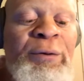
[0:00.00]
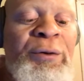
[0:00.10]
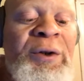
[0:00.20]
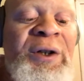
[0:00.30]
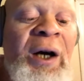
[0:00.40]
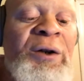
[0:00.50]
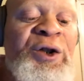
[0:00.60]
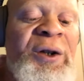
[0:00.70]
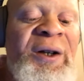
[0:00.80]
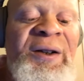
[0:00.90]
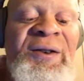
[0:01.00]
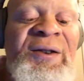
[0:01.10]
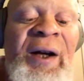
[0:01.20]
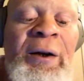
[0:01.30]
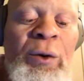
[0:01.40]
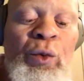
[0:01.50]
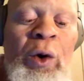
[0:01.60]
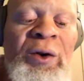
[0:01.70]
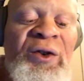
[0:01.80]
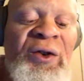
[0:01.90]
Production is Dana
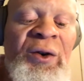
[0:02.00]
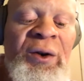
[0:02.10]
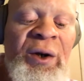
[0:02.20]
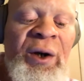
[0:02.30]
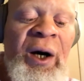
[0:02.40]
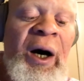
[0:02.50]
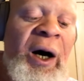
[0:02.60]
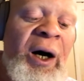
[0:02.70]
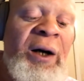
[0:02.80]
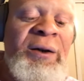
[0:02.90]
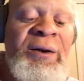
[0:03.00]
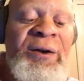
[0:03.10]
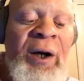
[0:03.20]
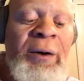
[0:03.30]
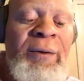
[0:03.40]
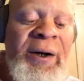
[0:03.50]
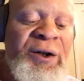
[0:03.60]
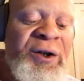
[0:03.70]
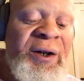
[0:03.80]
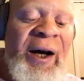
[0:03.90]
Watson. Art
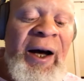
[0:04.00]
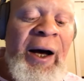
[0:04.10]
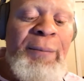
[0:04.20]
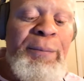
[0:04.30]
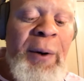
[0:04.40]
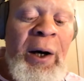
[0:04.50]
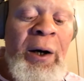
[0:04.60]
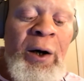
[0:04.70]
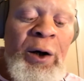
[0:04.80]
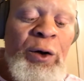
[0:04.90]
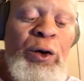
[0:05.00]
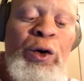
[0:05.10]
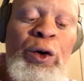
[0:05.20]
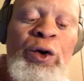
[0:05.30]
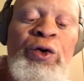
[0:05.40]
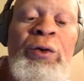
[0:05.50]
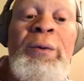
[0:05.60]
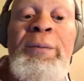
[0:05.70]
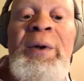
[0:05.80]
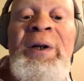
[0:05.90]
direction Amber
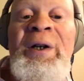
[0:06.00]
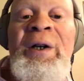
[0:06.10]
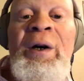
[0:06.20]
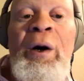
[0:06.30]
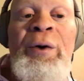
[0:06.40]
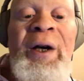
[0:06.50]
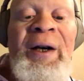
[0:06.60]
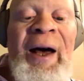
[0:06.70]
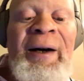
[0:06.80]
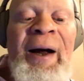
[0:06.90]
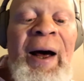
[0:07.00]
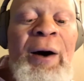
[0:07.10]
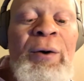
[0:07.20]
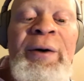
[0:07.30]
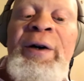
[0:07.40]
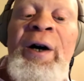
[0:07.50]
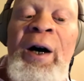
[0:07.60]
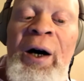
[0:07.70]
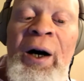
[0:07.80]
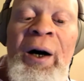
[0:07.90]
Goodrum. Okay, and our
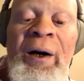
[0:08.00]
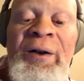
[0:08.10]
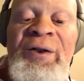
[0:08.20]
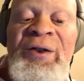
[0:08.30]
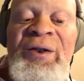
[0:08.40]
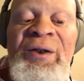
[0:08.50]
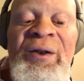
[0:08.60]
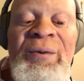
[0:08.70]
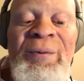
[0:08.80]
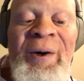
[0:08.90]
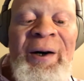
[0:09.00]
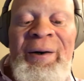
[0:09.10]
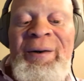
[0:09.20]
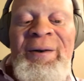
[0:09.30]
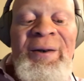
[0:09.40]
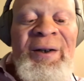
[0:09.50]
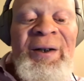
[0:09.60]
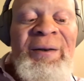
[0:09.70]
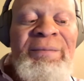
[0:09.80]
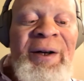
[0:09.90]
cast. Wow,
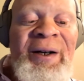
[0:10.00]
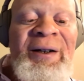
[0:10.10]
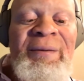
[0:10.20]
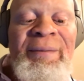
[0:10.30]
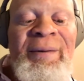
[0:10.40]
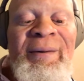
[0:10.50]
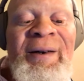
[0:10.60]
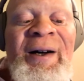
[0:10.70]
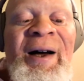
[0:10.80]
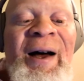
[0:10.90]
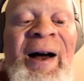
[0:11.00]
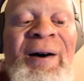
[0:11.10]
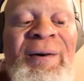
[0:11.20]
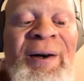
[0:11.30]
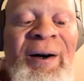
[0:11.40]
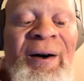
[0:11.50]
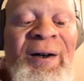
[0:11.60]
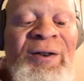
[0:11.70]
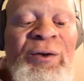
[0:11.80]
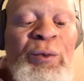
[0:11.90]
people, our
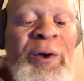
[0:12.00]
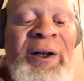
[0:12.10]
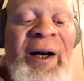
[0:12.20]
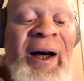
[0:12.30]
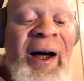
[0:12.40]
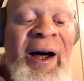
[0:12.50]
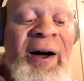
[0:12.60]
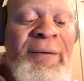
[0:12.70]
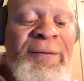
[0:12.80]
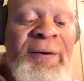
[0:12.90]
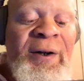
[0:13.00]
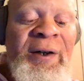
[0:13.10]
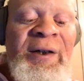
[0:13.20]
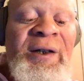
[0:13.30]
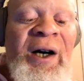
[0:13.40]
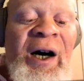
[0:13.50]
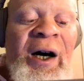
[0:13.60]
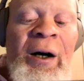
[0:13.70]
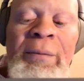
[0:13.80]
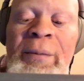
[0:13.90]
cast. We have
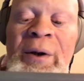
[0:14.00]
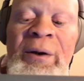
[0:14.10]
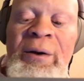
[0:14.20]
um,